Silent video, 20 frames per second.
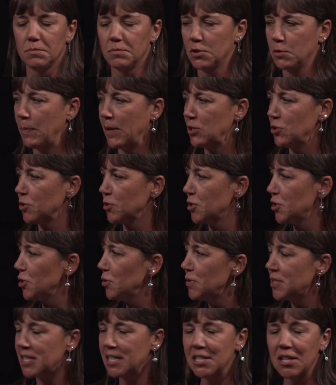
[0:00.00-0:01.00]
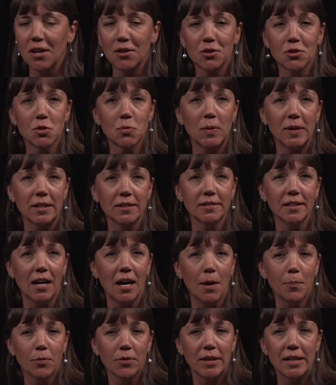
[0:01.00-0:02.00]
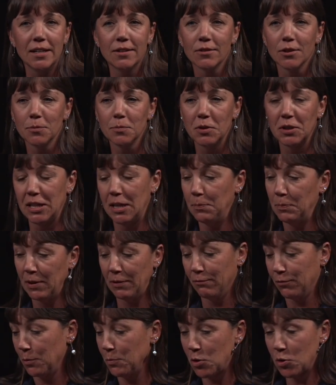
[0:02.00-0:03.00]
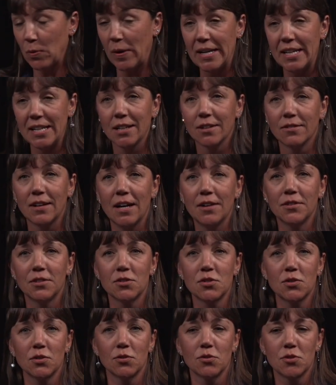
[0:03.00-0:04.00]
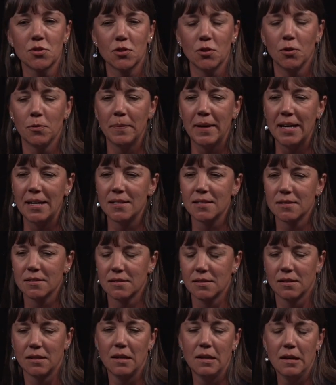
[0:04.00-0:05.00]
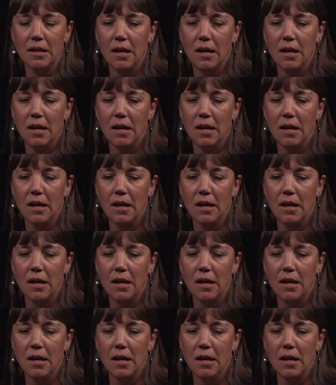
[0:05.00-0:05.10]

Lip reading: Special suits the doctors wear in the operating room to keep them from sweating around their surgical masks.